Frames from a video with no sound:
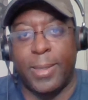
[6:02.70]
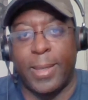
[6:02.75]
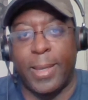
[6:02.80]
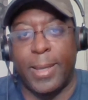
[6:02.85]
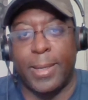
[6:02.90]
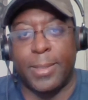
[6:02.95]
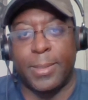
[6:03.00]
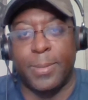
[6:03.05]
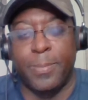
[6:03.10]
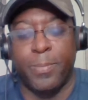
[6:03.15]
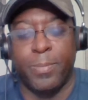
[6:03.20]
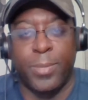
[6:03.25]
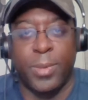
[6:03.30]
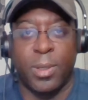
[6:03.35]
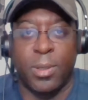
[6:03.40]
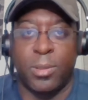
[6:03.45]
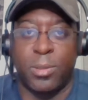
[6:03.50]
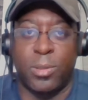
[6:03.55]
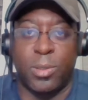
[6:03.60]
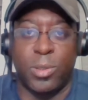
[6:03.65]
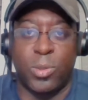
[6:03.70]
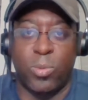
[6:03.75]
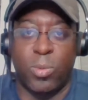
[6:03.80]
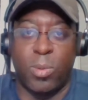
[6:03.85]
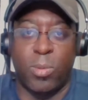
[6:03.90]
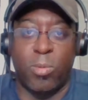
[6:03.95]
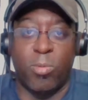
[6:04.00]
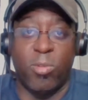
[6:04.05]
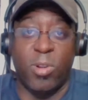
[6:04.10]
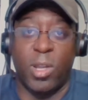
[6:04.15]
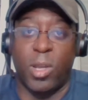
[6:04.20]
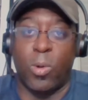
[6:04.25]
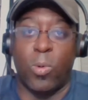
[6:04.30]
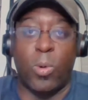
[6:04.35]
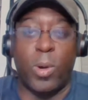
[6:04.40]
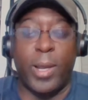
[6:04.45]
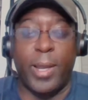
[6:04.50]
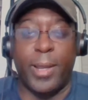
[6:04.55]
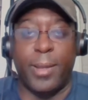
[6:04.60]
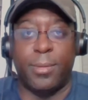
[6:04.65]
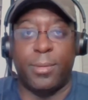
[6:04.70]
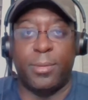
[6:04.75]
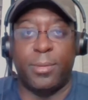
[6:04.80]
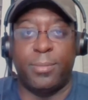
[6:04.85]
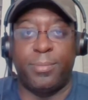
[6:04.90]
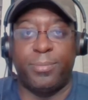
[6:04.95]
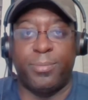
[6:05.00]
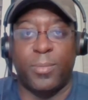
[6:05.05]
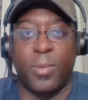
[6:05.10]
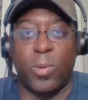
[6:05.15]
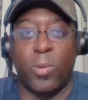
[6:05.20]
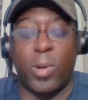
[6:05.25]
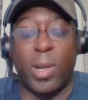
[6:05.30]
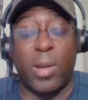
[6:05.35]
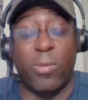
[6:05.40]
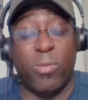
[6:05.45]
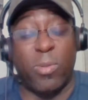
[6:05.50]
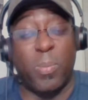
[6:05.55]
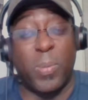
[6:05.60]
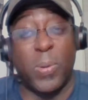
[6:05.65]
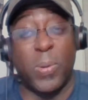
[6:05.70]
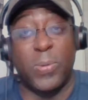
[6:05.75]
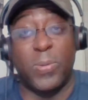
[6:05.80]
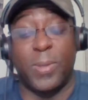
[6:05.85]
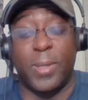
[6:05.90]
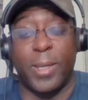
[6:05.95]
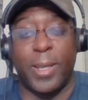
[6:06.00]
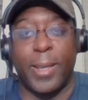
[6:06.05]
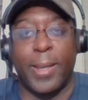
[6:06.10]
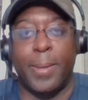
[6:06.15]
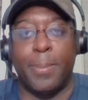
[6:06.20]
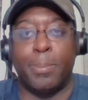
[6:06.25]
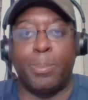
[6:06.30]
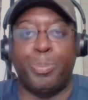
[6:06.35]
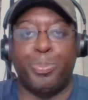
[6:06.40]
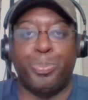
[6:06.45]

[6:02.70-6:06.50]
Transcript: that, just were really quiet for most of the game.